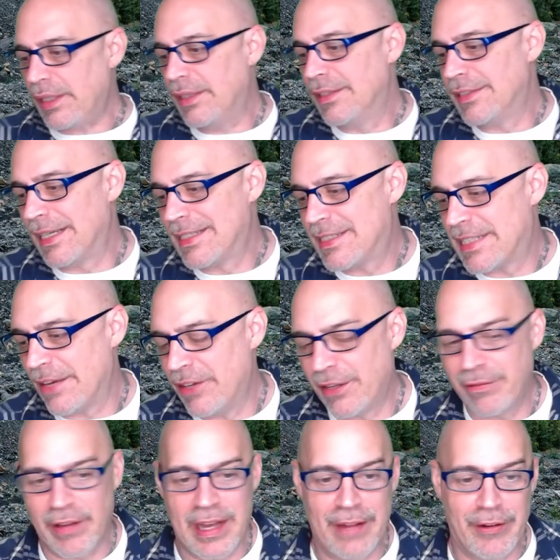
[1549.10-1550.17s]
It's like
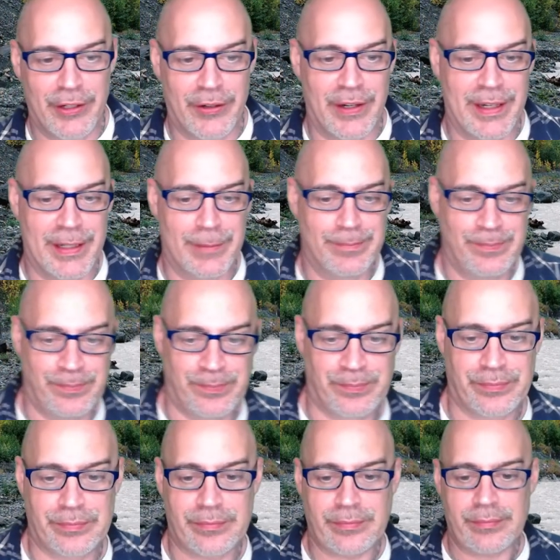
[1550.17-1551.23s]
75 a gram.
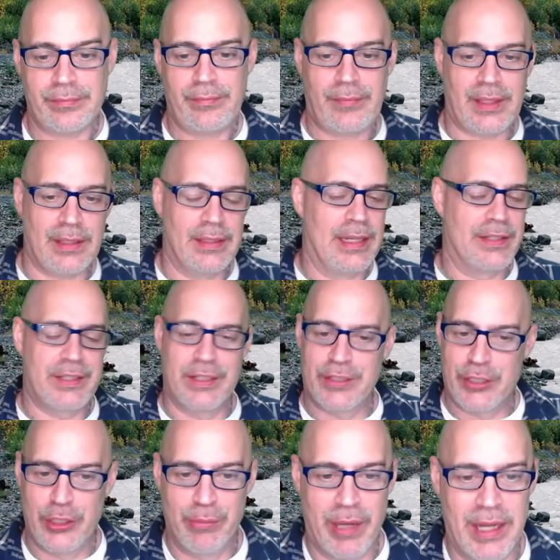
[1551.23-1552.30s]
That's just
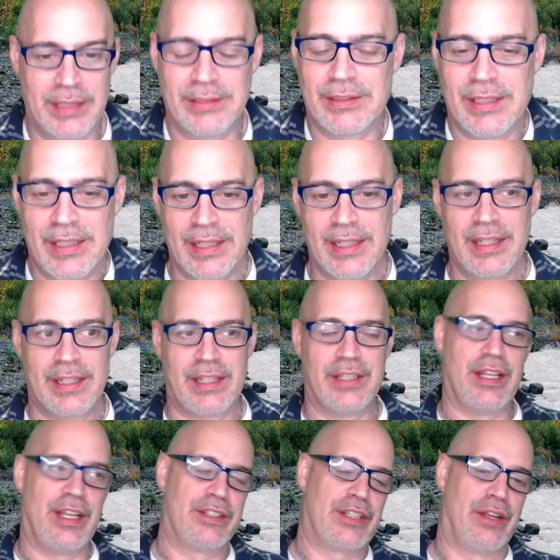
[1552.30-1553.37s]
too much.
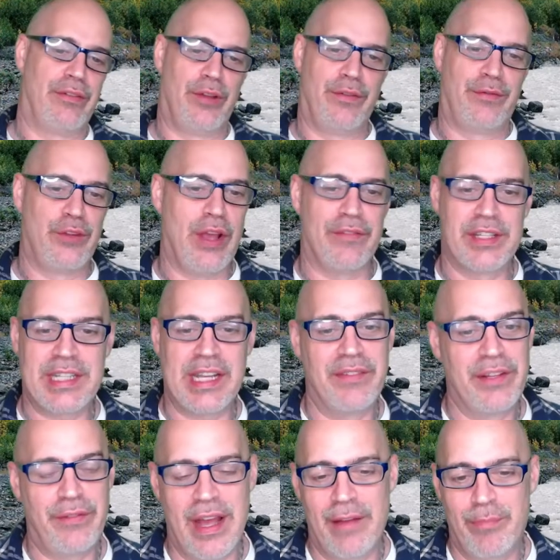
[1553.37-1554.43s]
Because if you have a
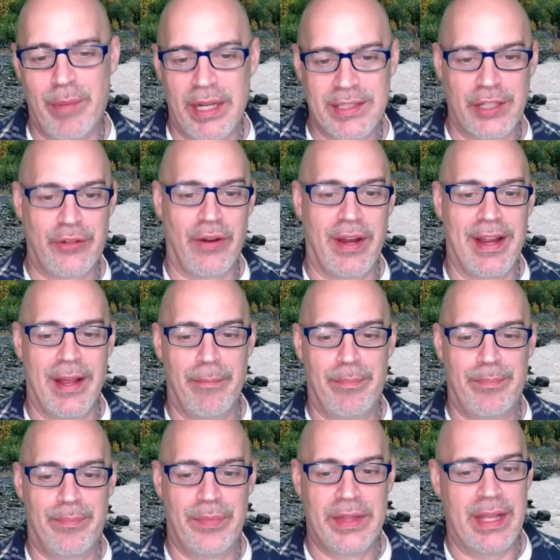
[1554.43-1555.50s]
$75 a gram,
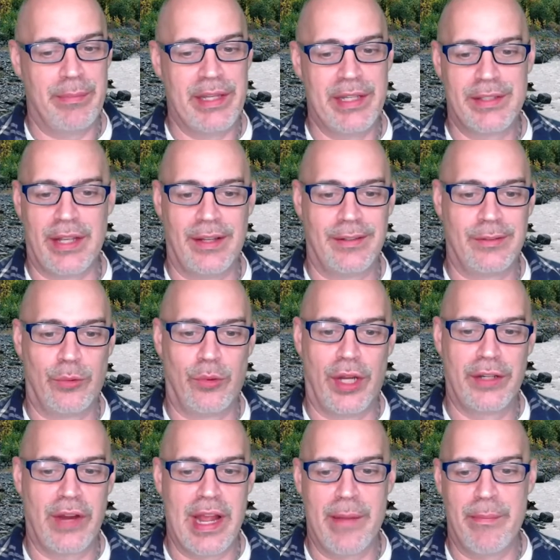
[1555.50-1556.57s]
that means a
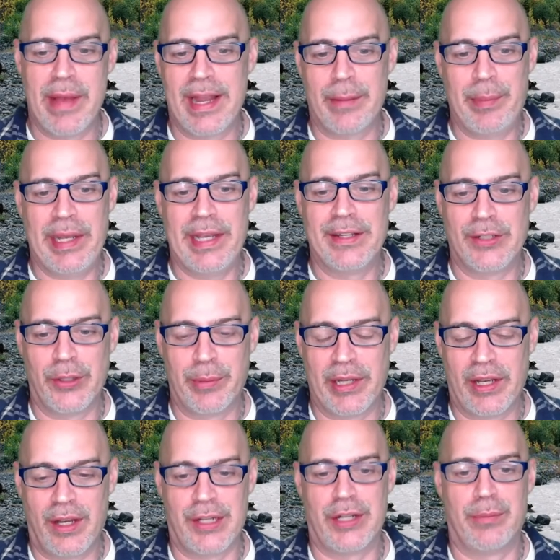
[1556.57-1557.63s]
1 gram bag of Paydirt will be
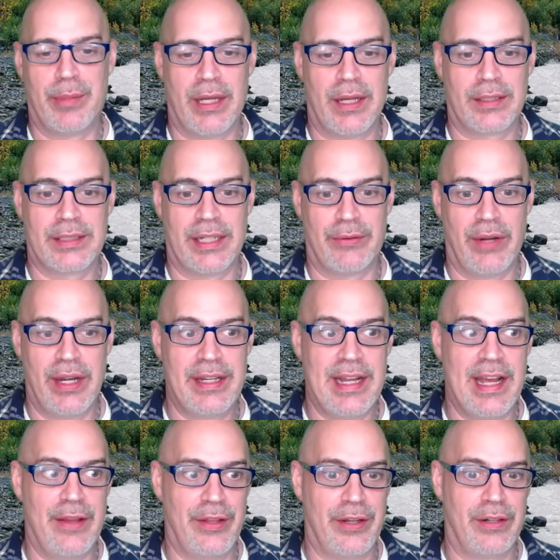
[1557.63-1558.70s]
$100. And right
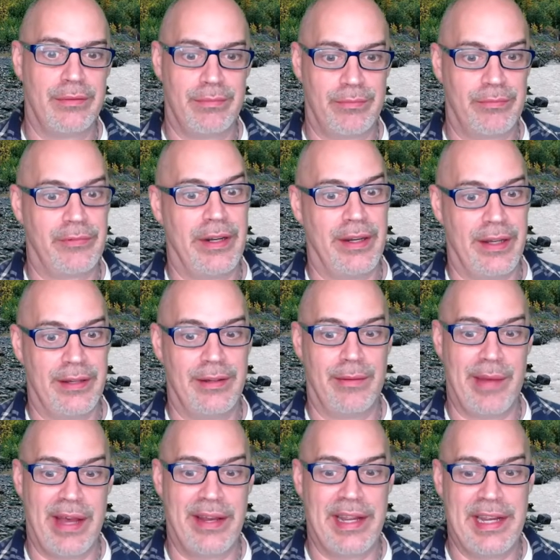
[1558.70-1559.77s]
now they're
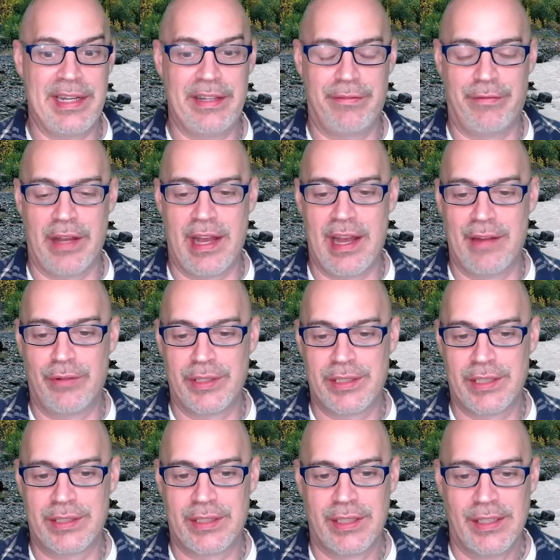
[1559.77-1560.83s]
about 85, which
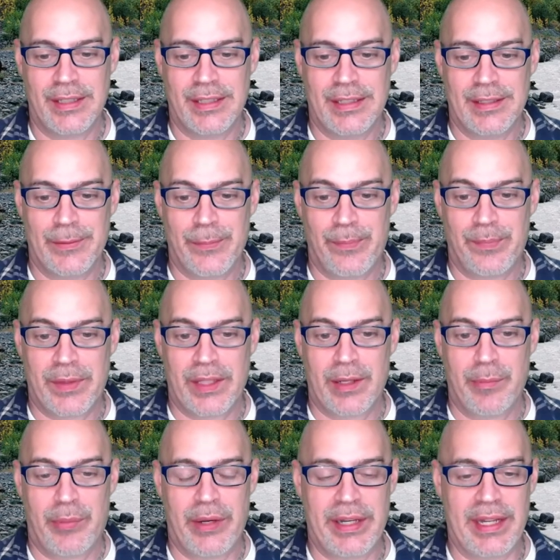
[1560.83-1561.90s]
is
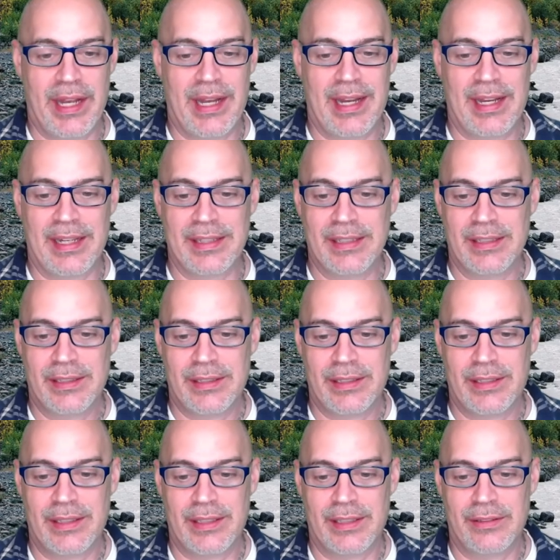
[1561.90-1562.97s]
pretty high,
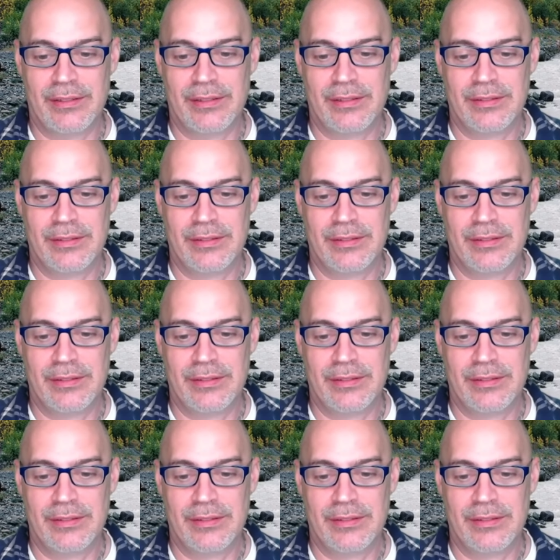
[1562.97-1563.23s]
you know.